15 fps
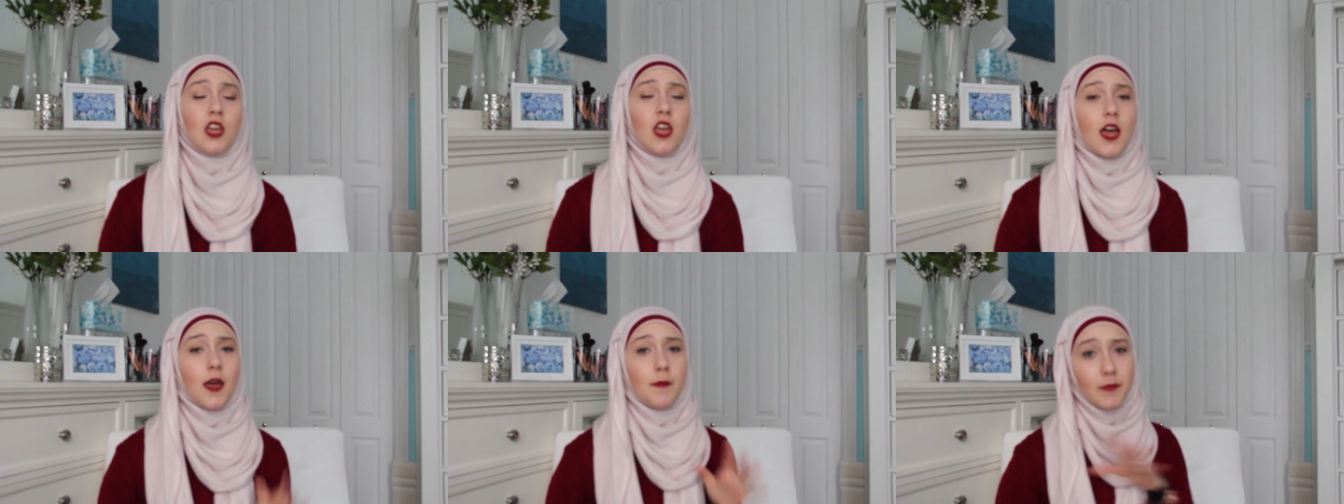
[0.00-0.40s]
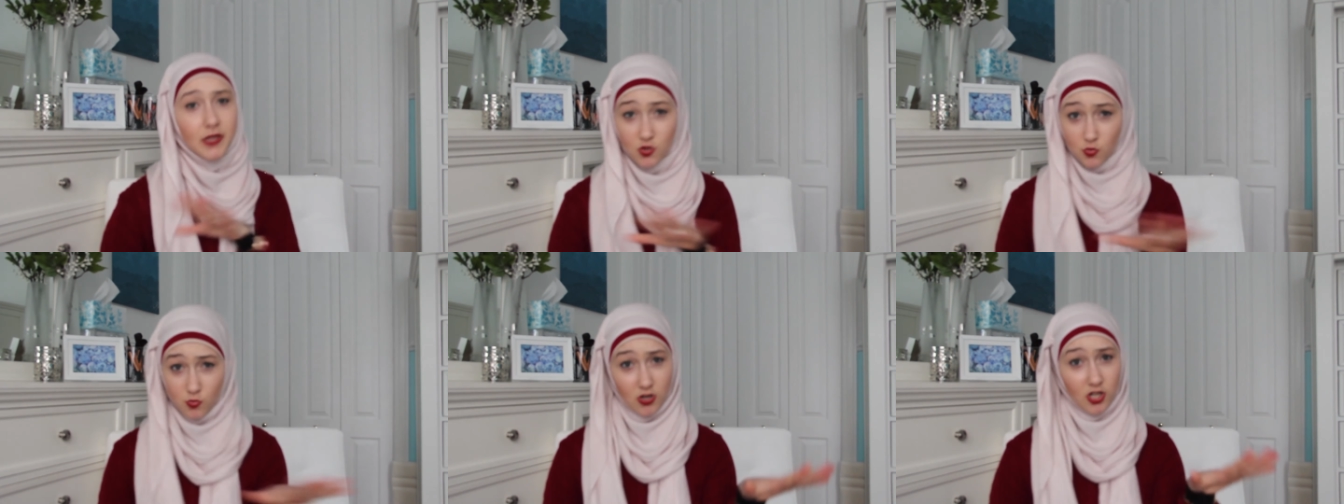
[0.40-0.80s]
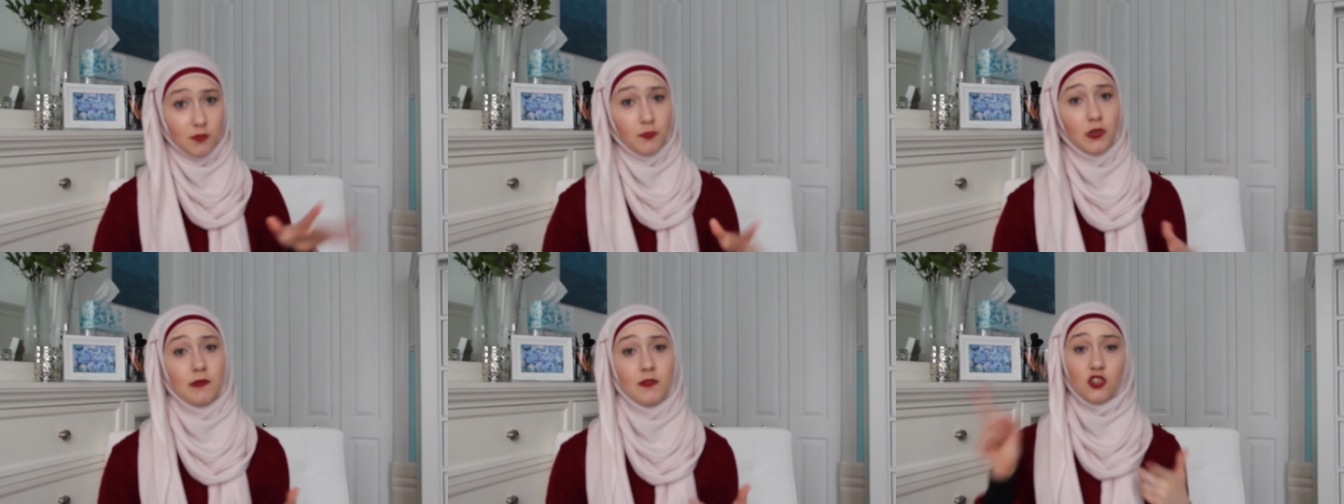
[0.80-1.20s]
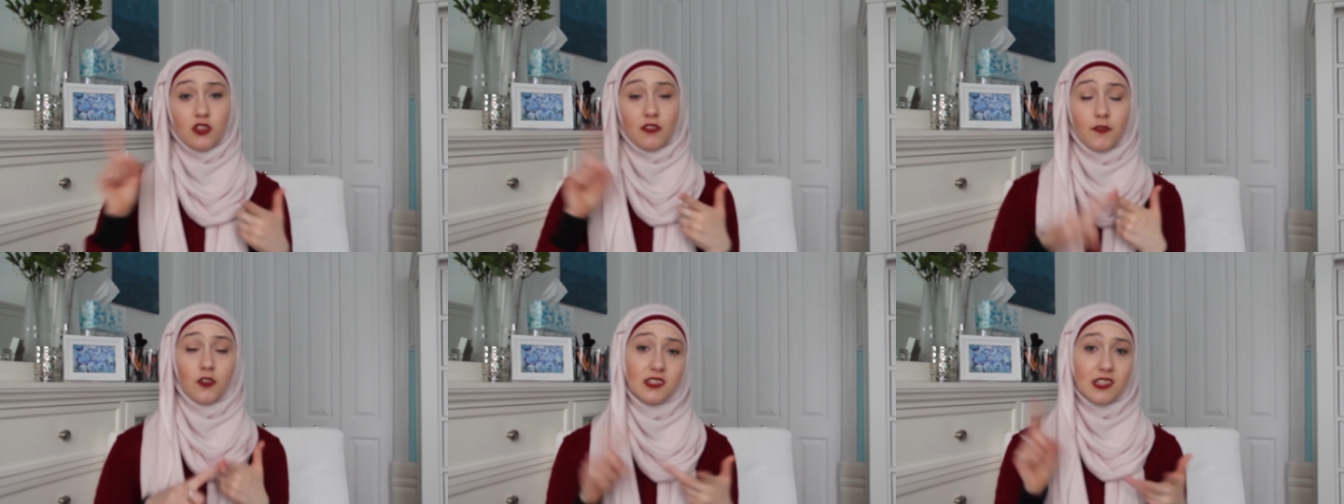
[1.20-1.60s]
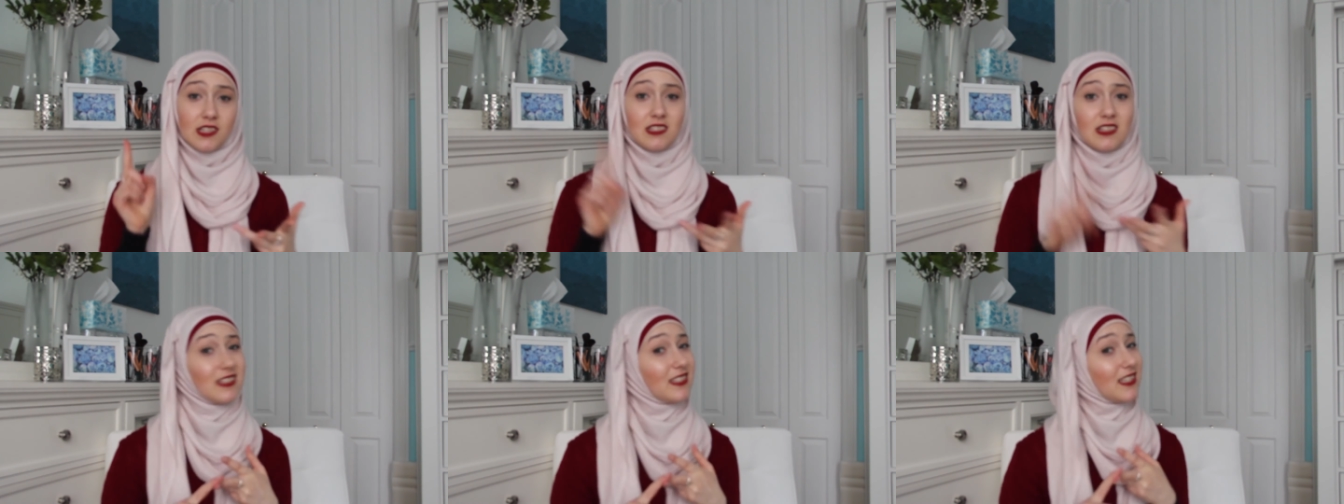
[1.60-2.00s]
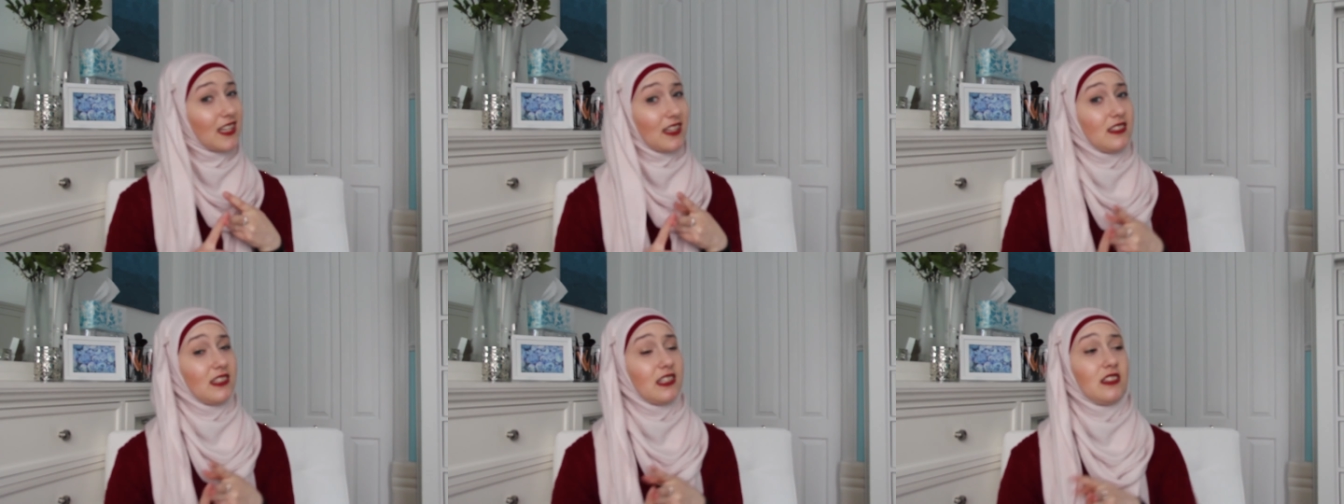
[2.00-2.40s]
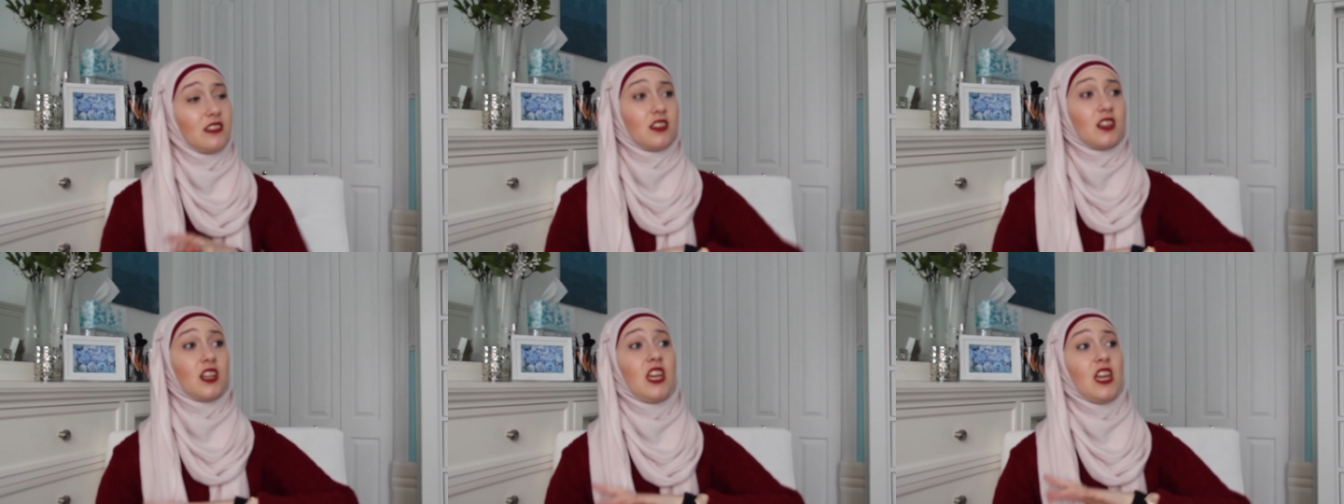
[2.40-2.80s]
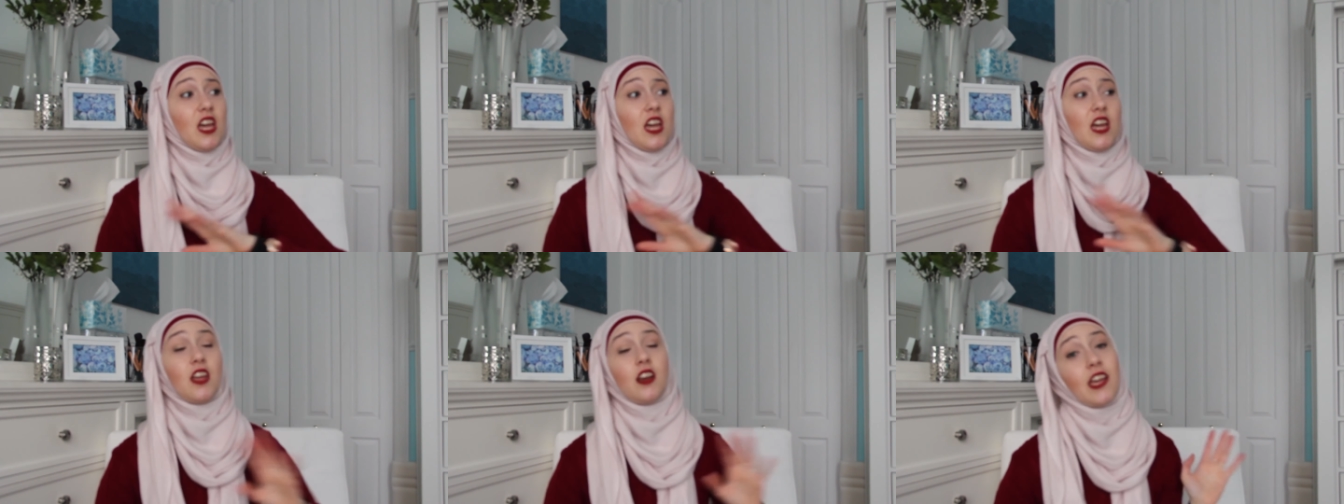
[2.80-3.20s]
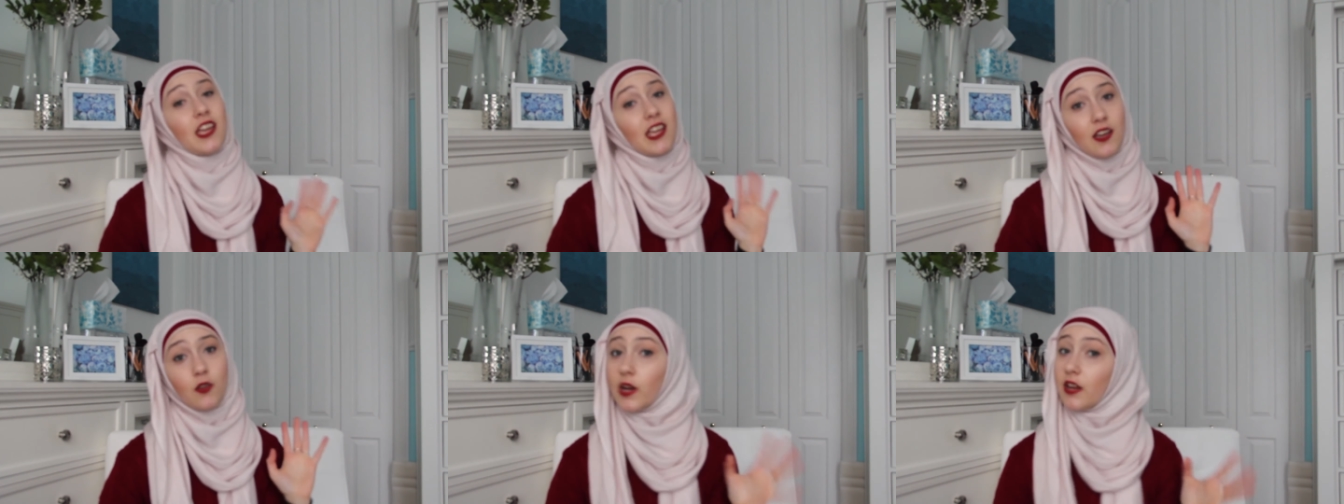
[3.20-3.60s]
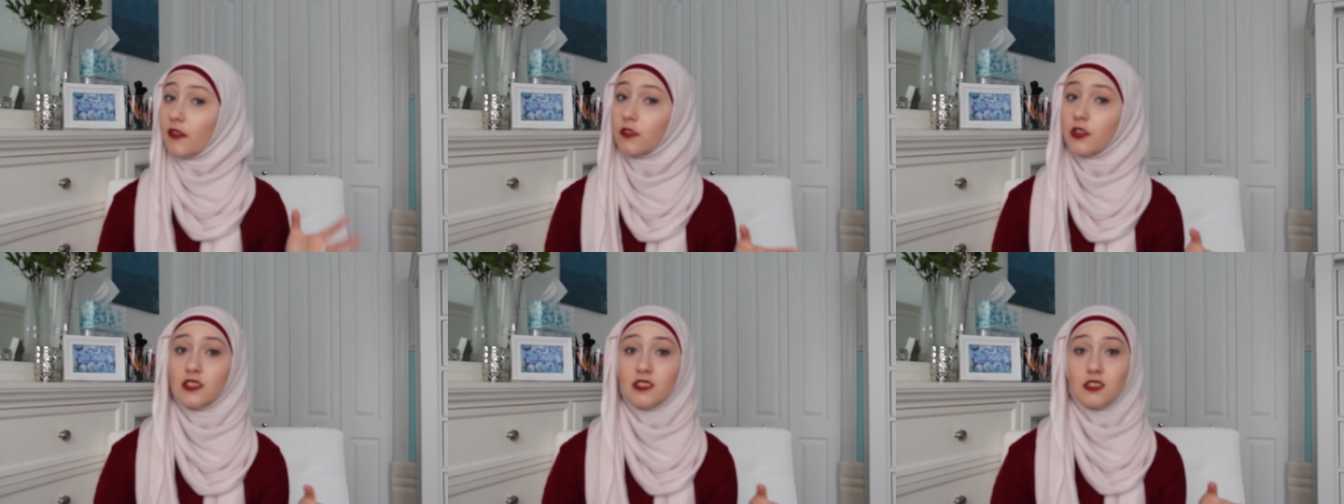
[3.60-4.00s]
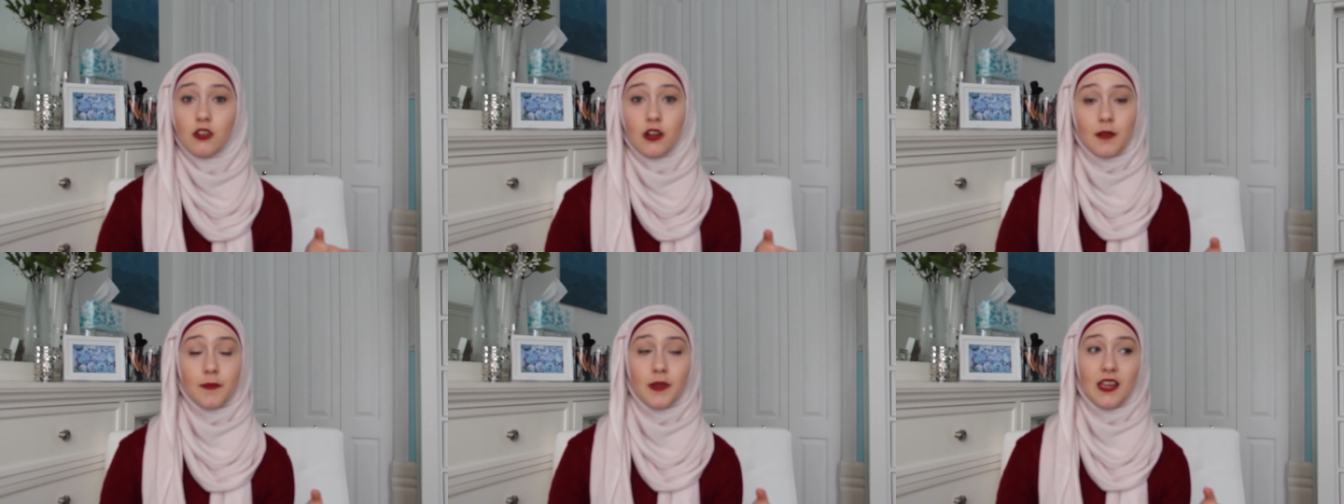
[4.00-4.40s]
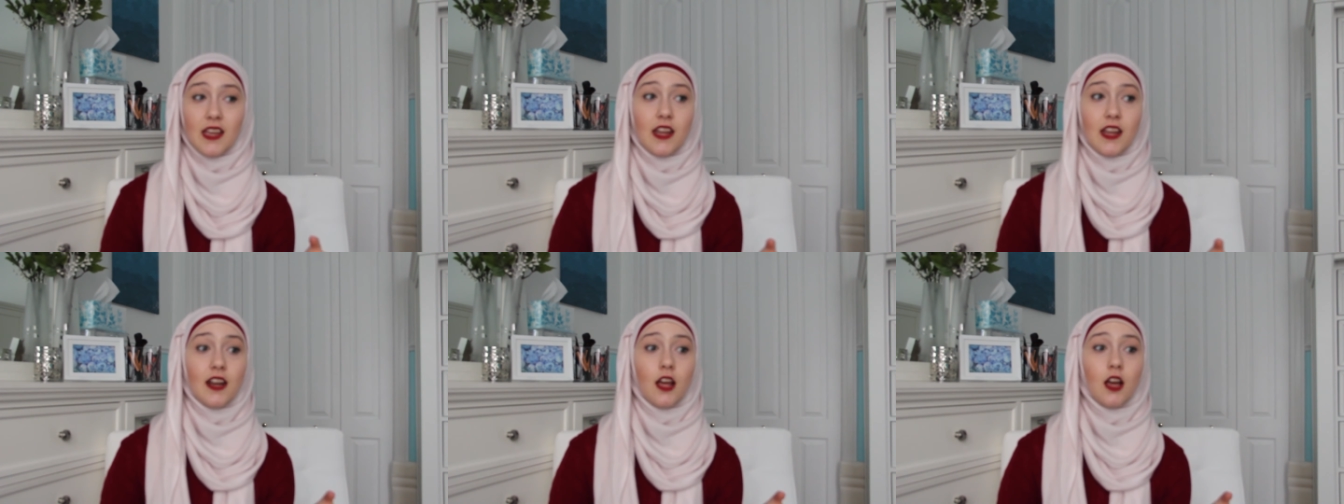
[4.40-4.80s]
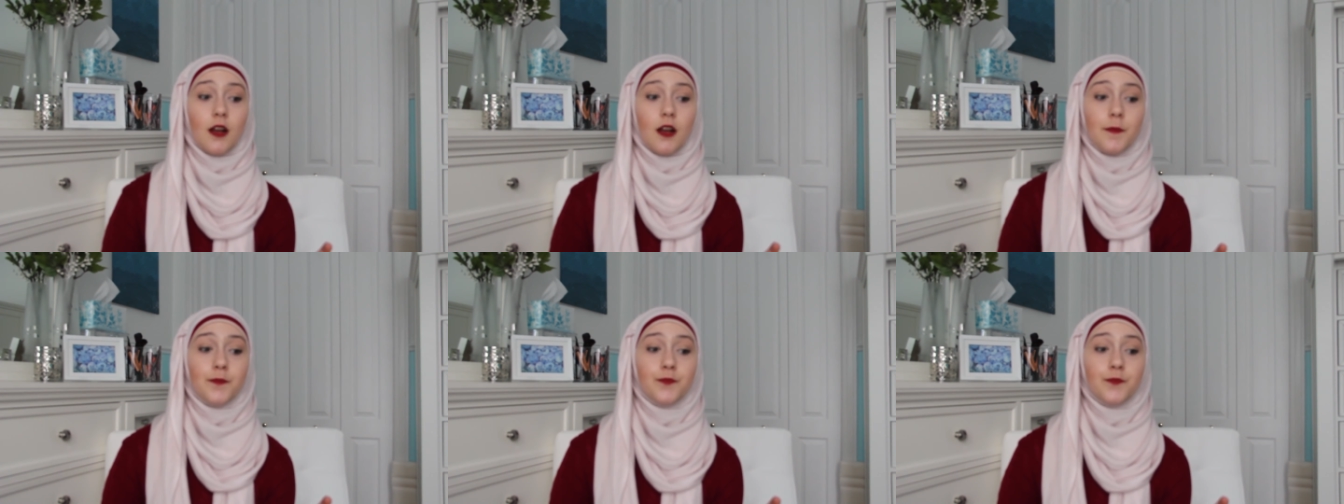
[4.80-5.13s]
I binge watched pretty much the first season and the second season, and I can't wait for it to start up again. I